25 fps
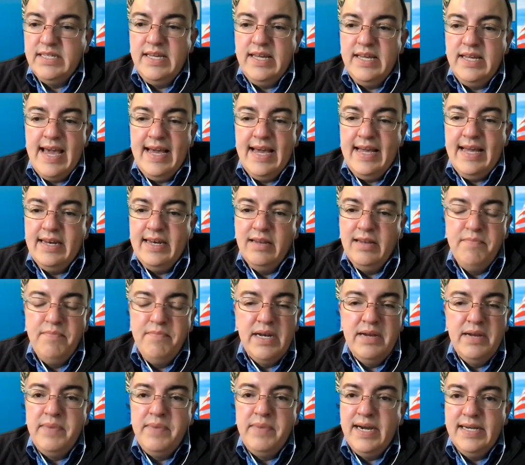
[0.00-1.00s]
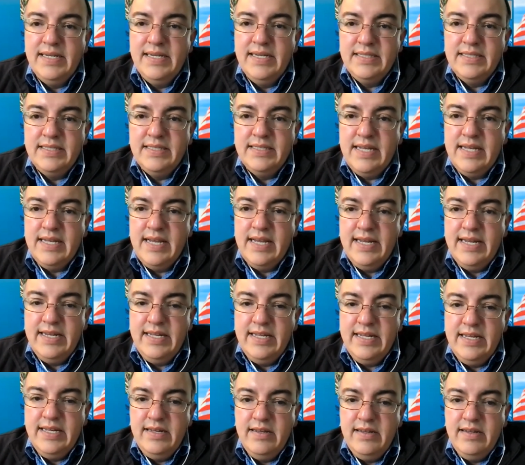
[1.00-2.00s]
privacy and
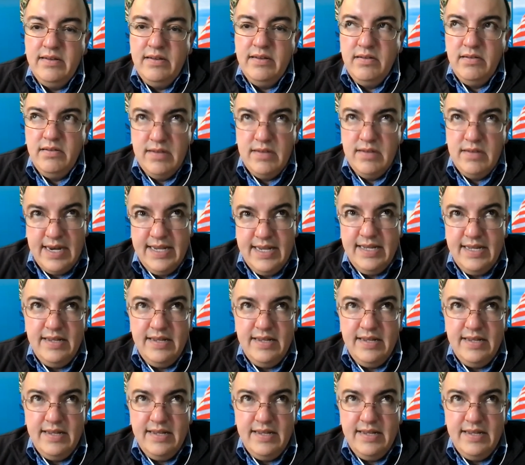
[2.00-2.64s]
minimize any